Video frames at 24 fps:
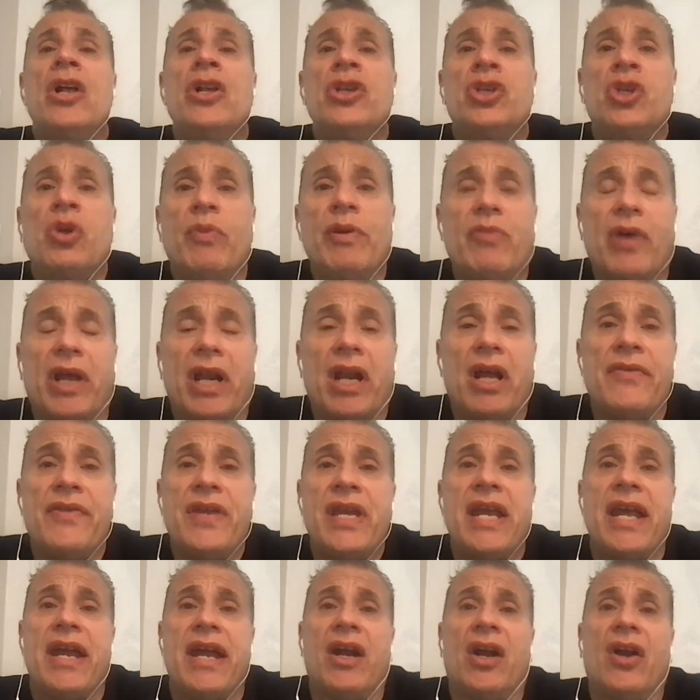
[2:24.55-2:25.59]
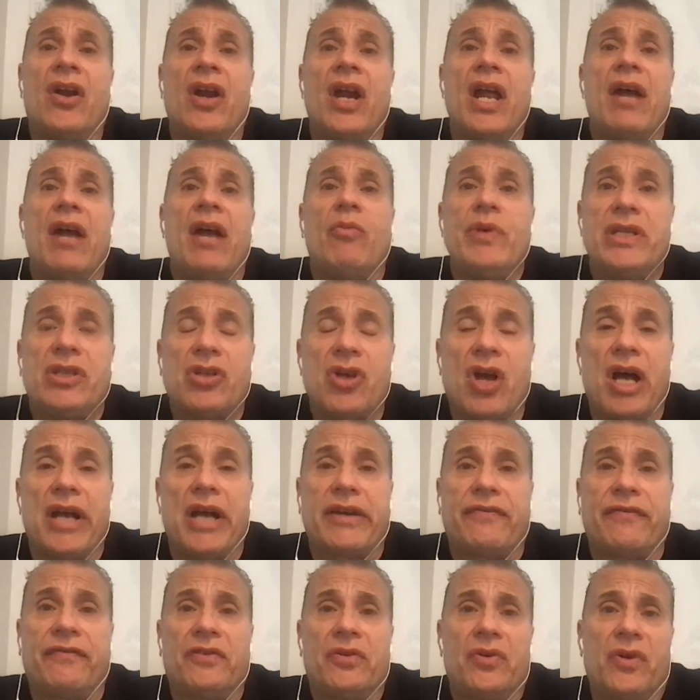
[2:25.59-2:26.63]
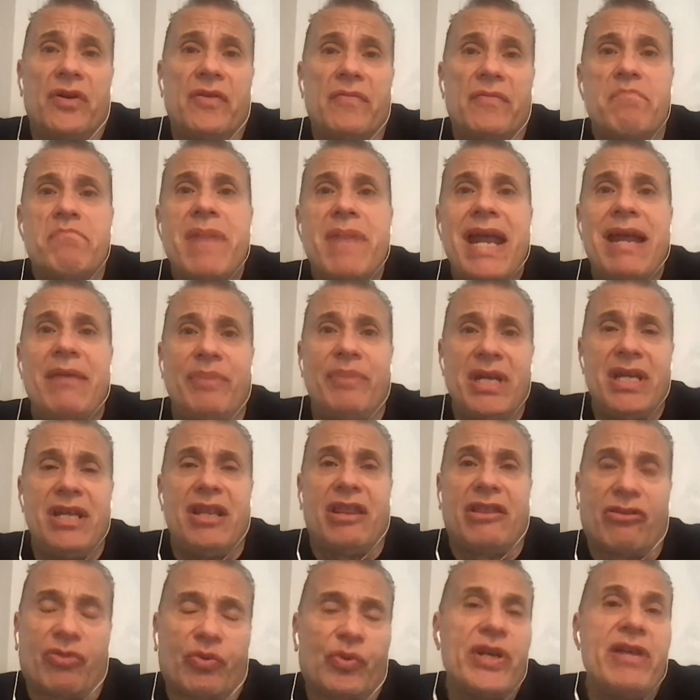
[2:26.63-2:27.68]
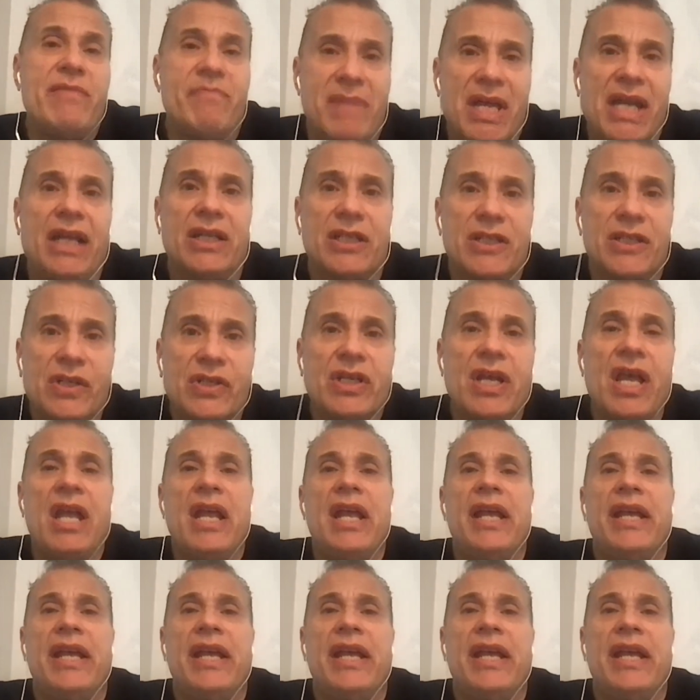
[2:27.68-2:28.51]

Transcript: So we went on the air. We talked for maybe 3 minutes.